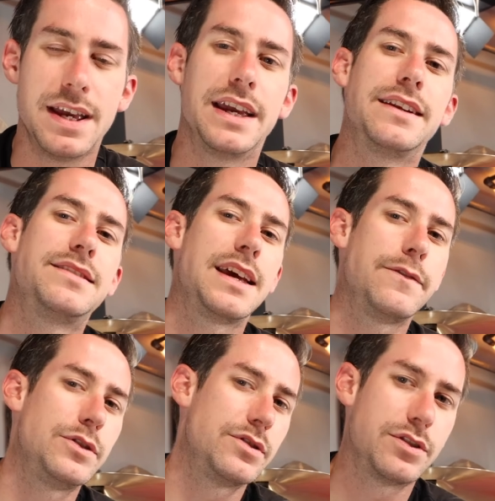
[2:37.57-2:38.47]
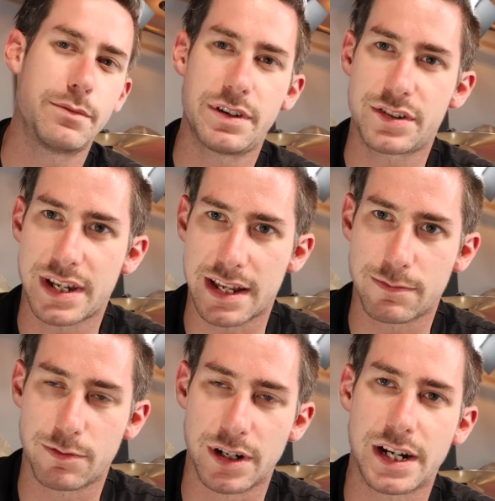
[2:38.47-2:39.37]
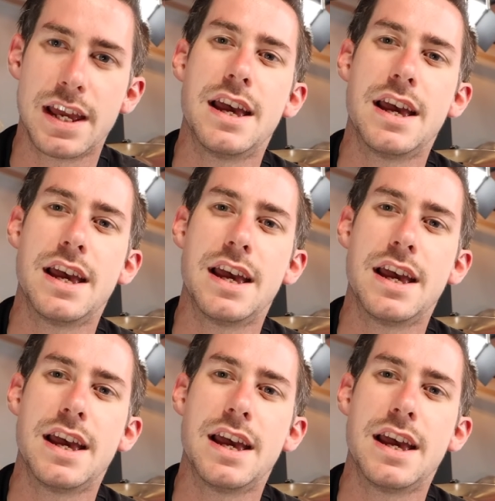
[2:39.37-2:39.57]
it saves you so much guesswork,